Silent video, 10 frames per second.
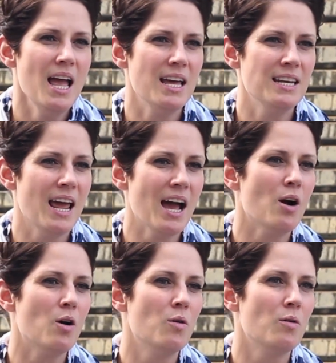And
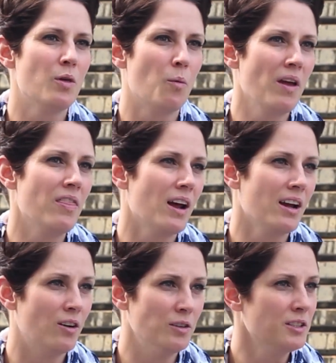now the way that I
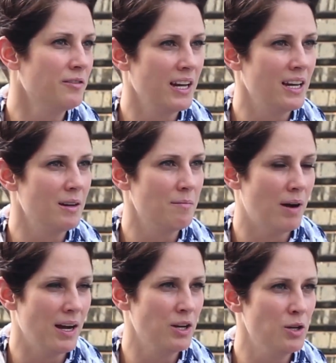cultivate
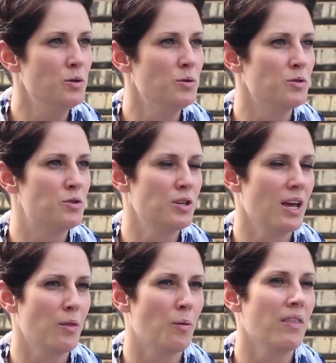my news
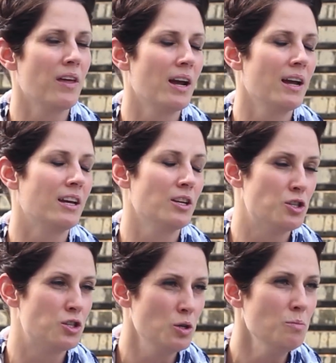and the way that I
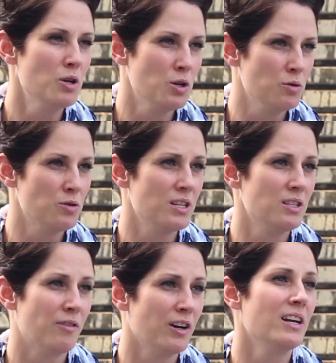consume news
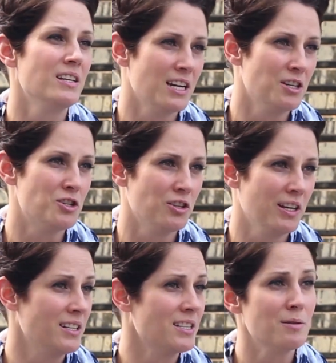is very
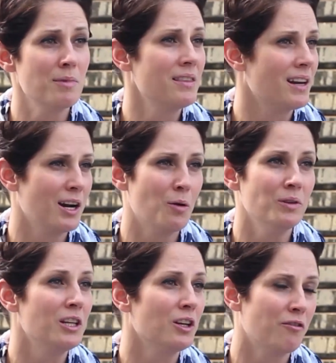intentionally. It doesn't mean that I
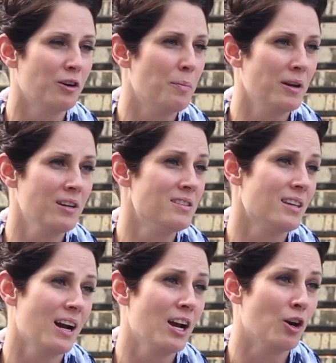only look for opinions
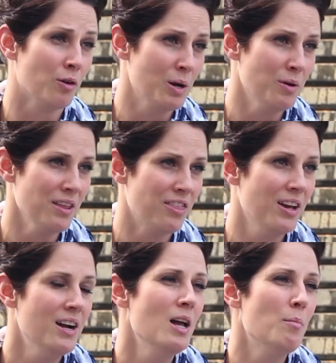that I agree with,
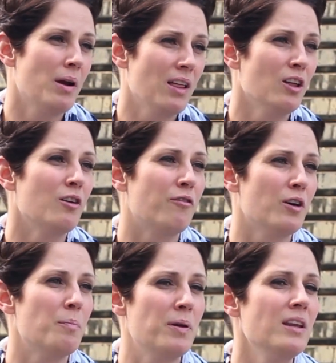but I look
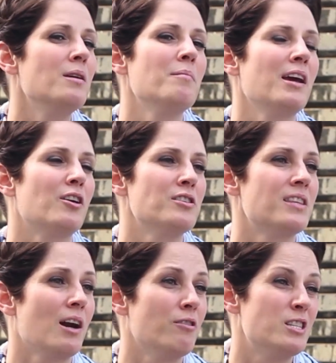for opinion makers
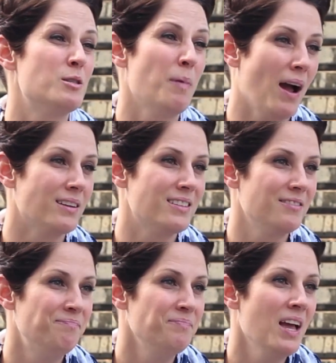that I respect.
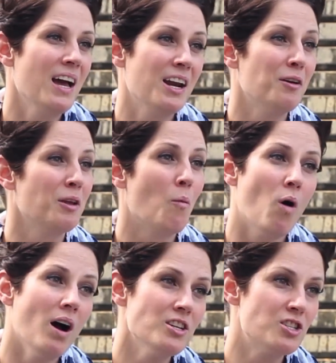And I only
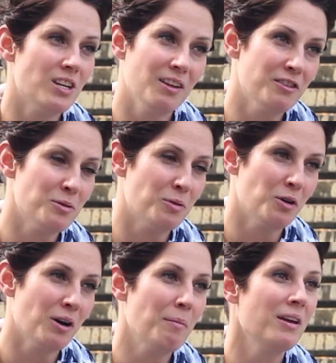watch television
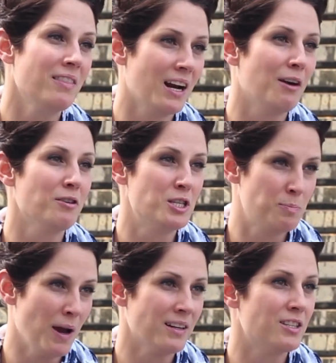programming that I
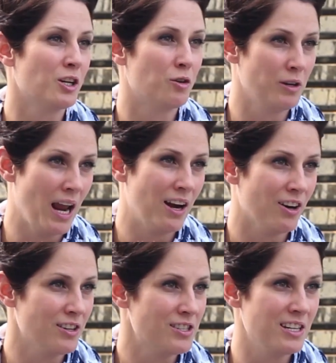respect the
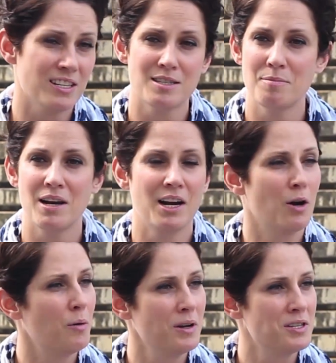creators. It doesn't mean I
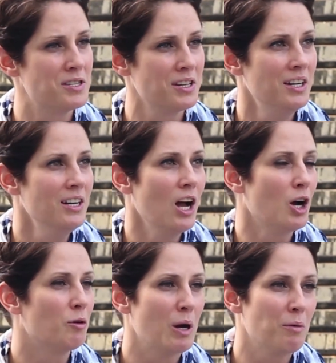always
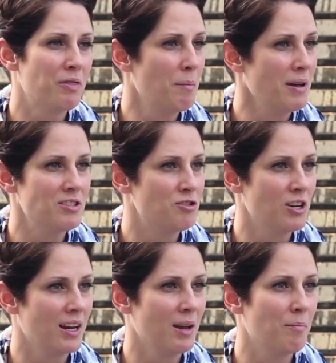agree with the
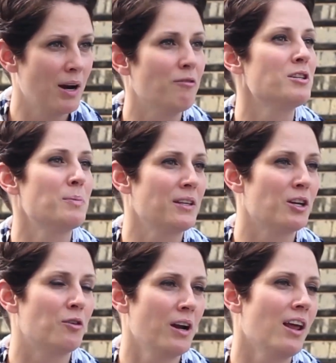messaging, but I respect
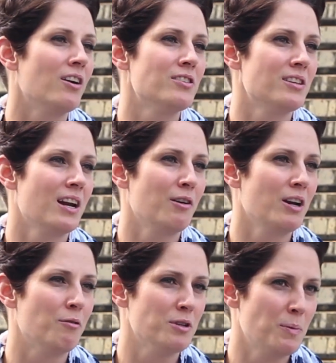the creators and I
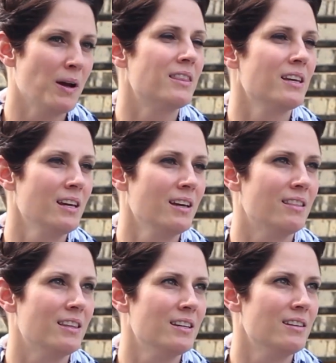respect
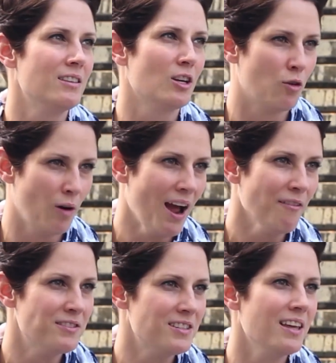the
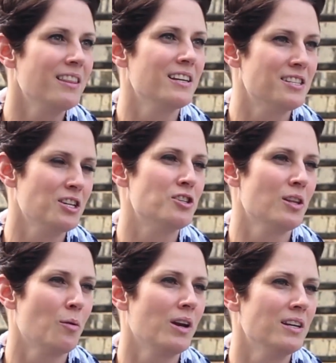craft and the intention
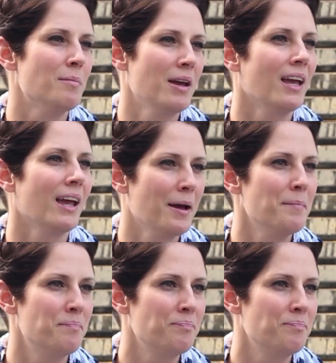that went into making it.